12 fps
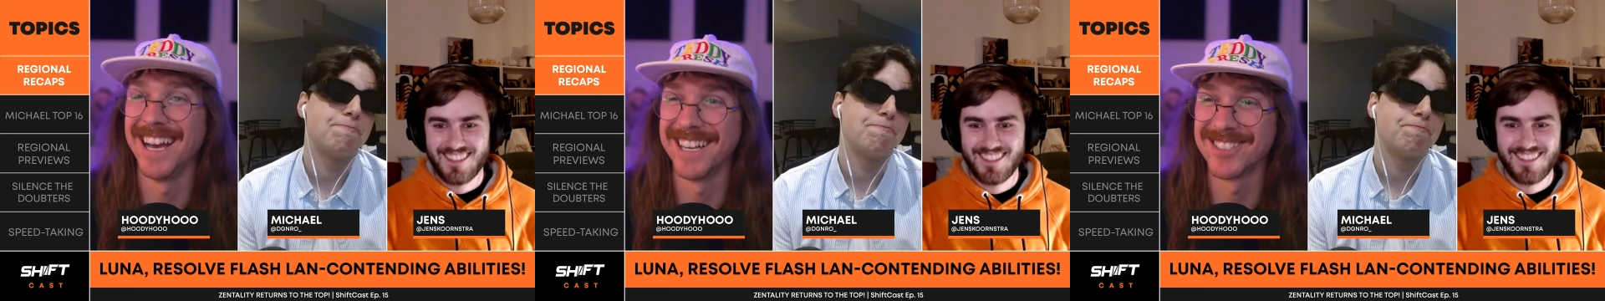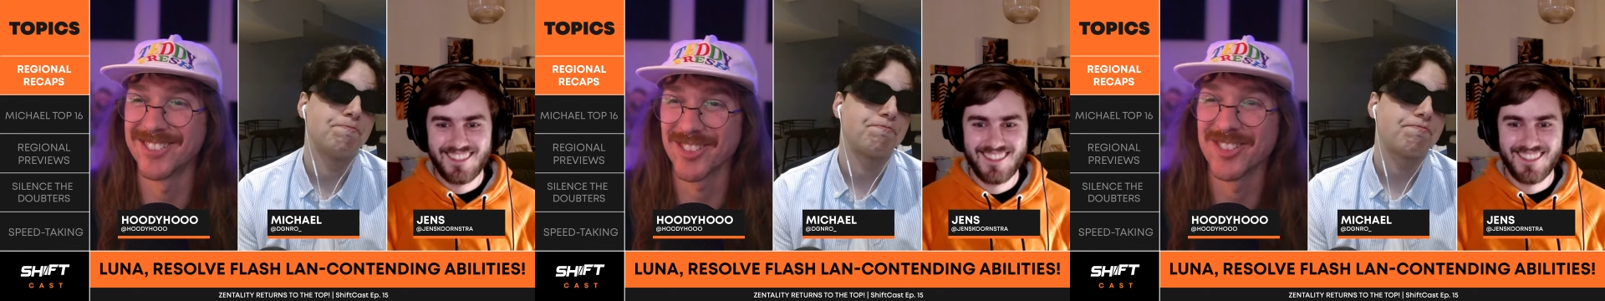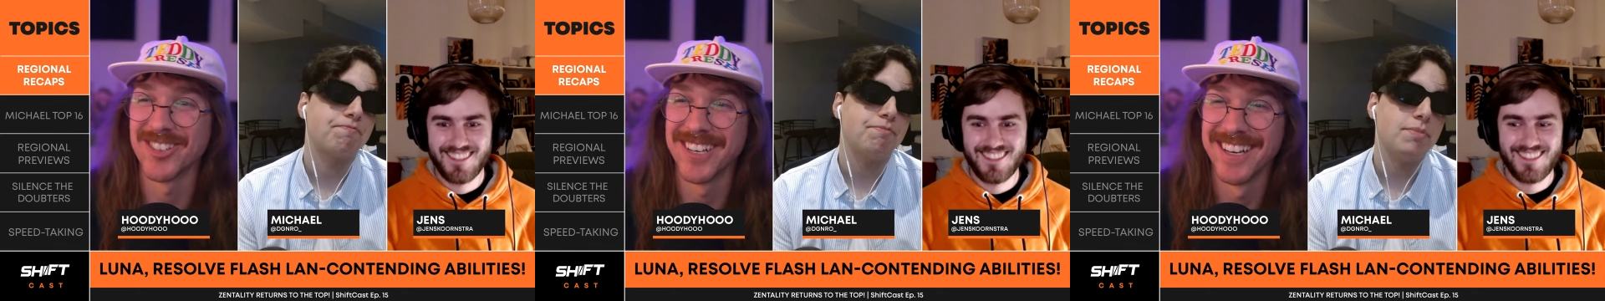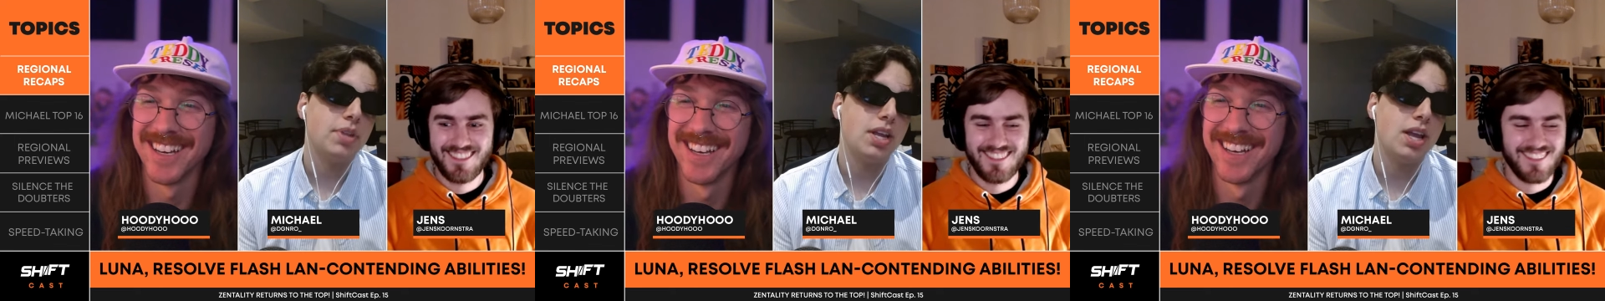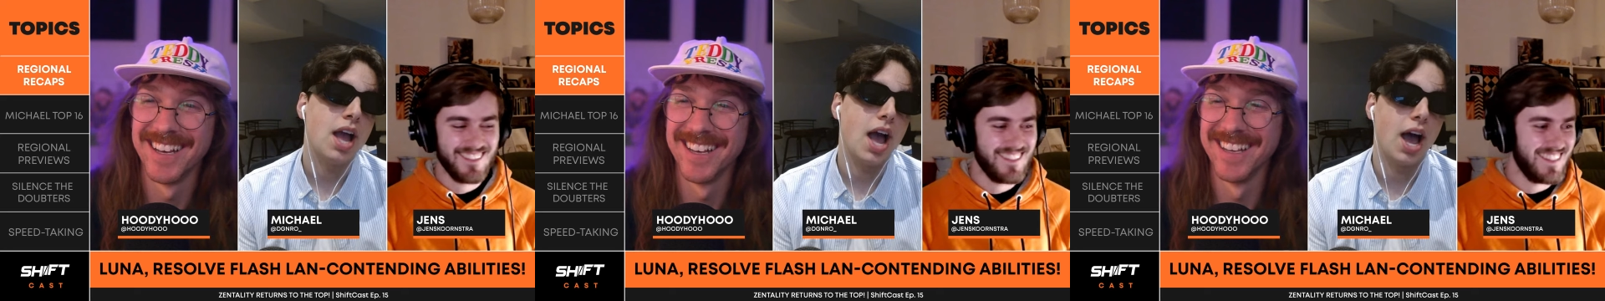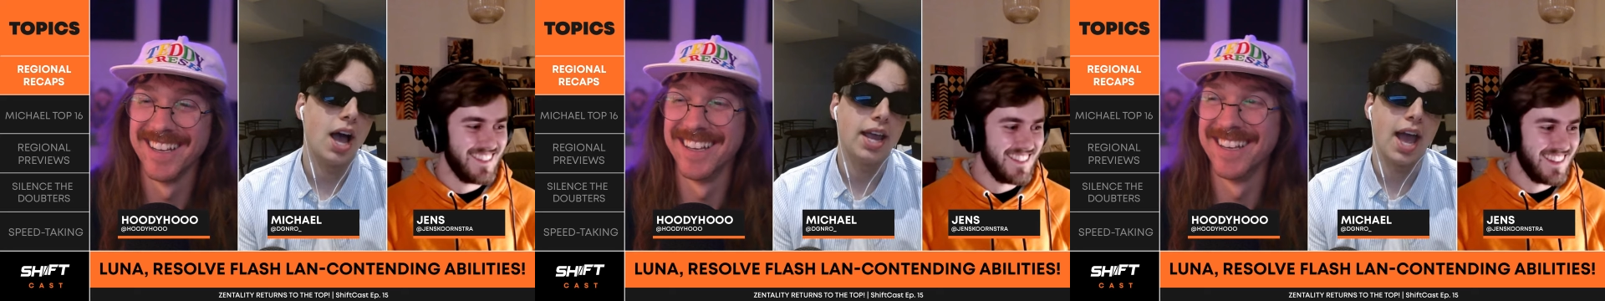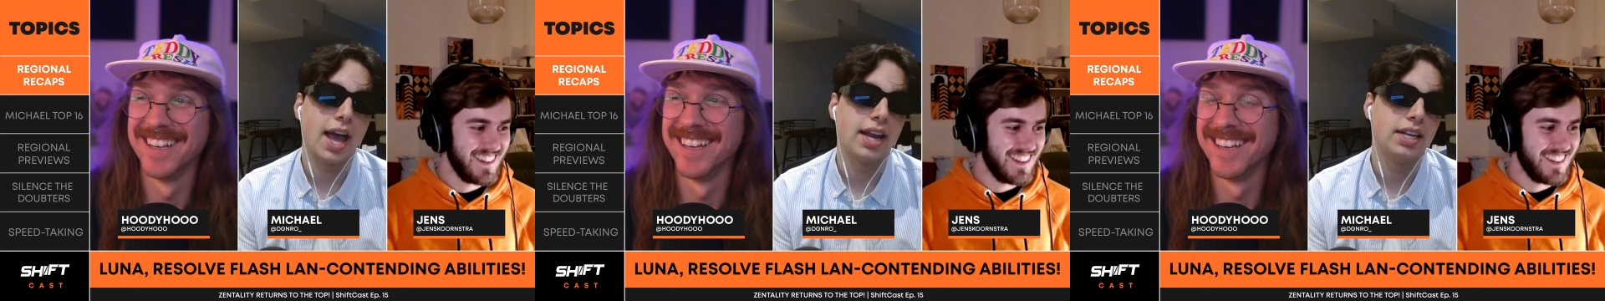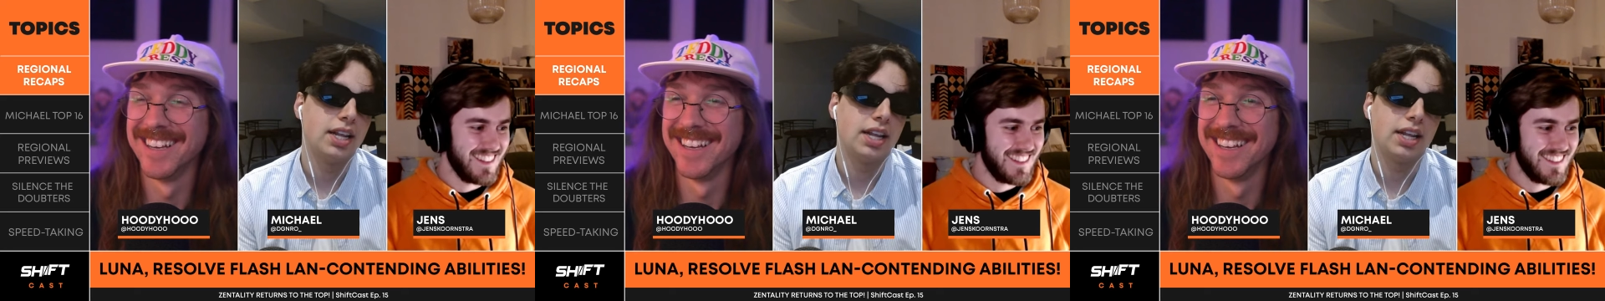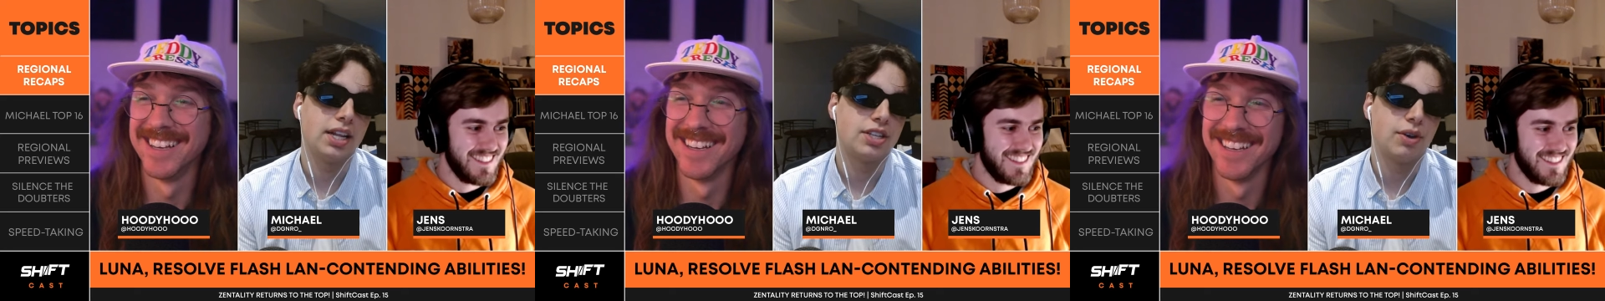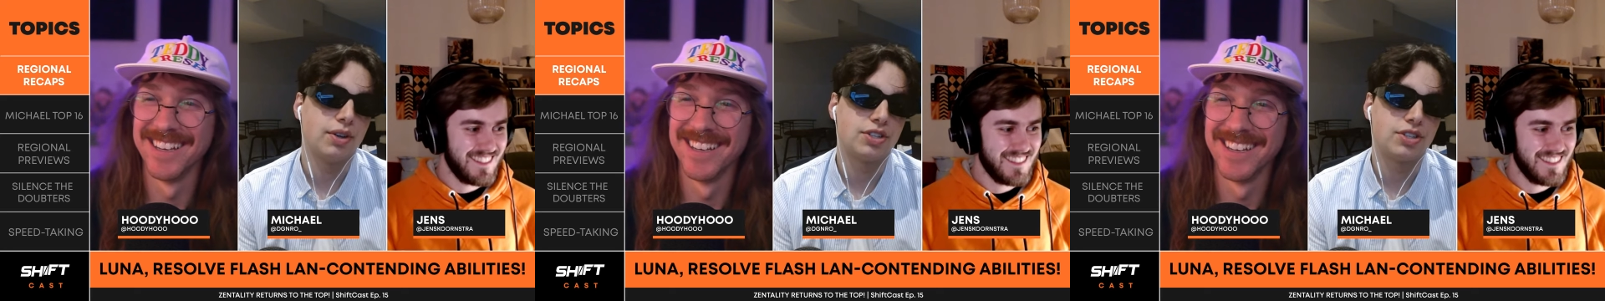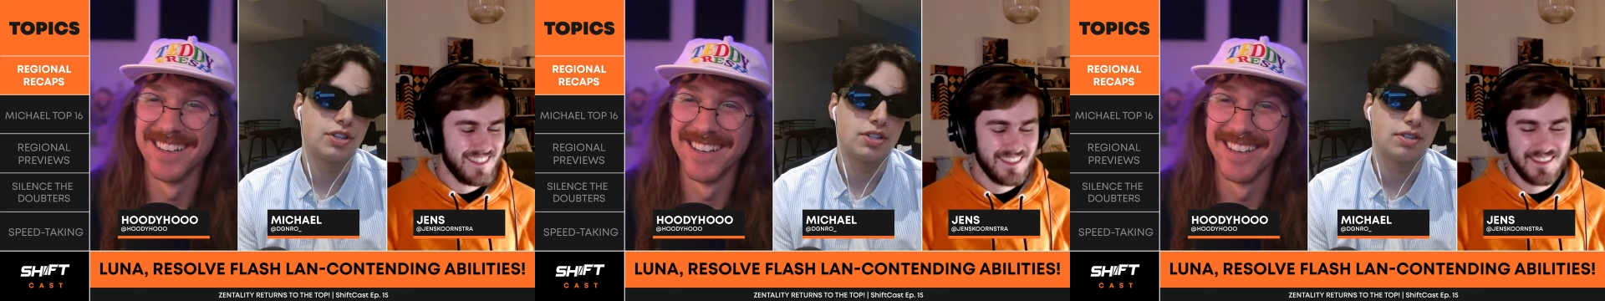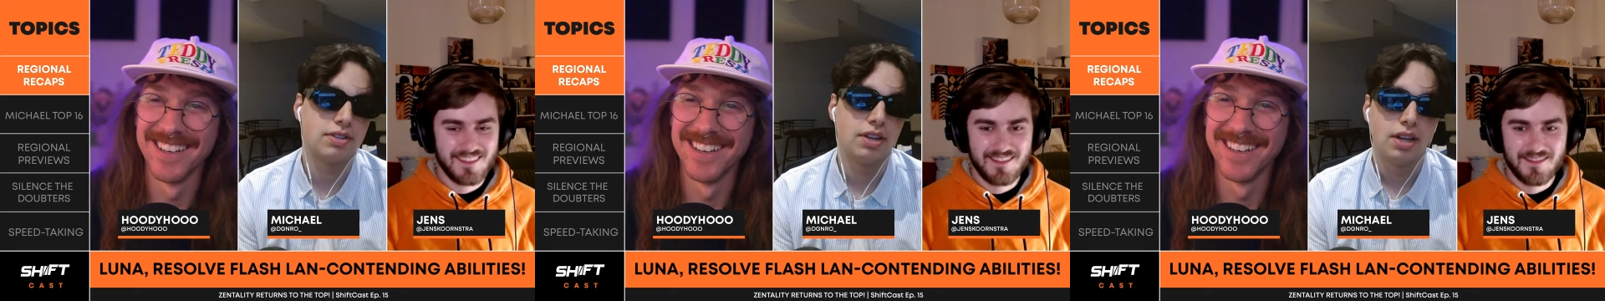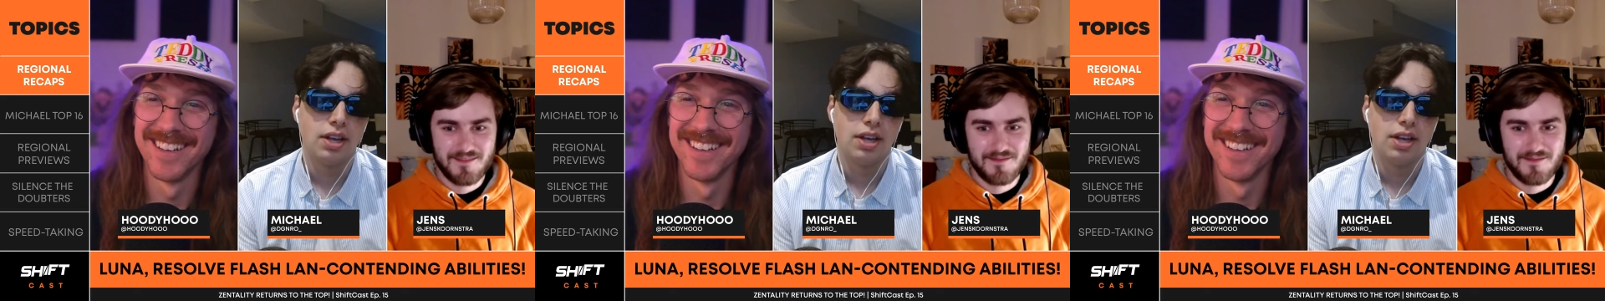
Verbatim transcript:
Speaker 1: that's true. Uh, yeah, and it, so it's just